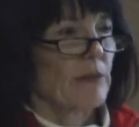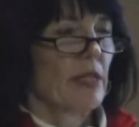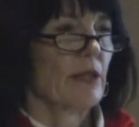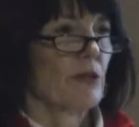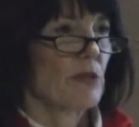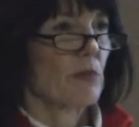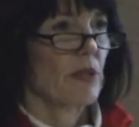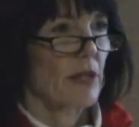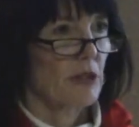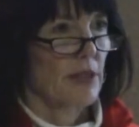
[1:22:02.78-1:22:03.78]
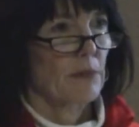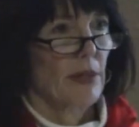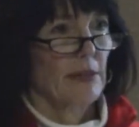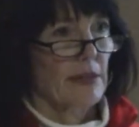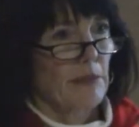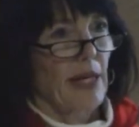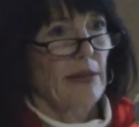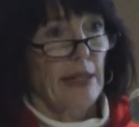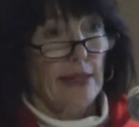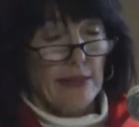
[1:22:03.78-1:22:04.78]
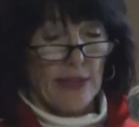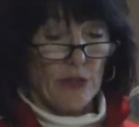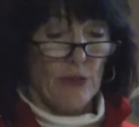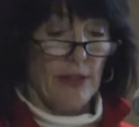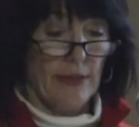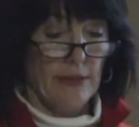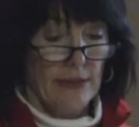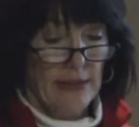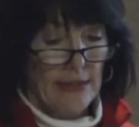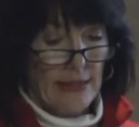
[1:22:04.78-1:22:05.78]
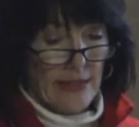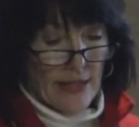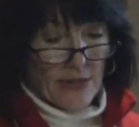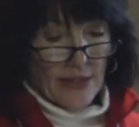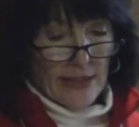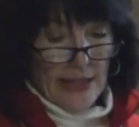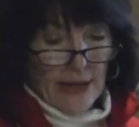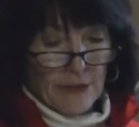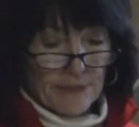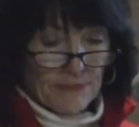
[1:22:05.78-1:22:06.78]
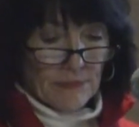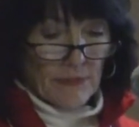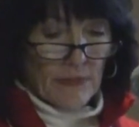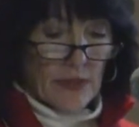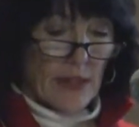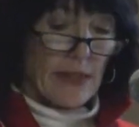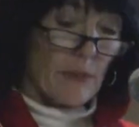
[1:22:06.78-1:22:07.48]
out my year's production, I'd probably come out ahead not trying to thin it out. And